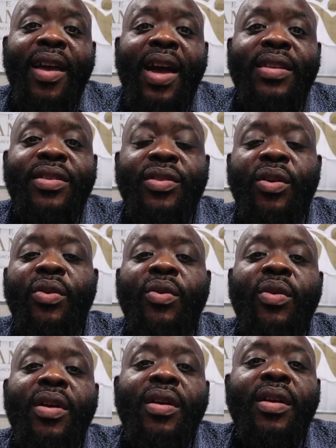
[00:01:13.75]
And so
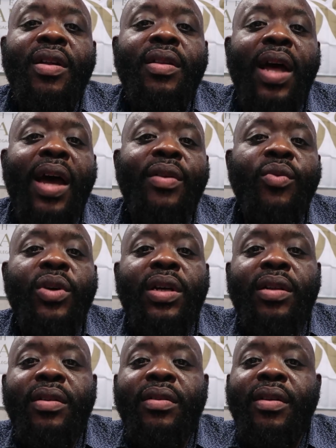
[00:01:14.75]
that
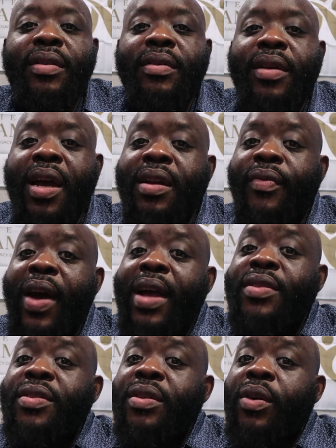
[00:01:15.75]
would kind of answer the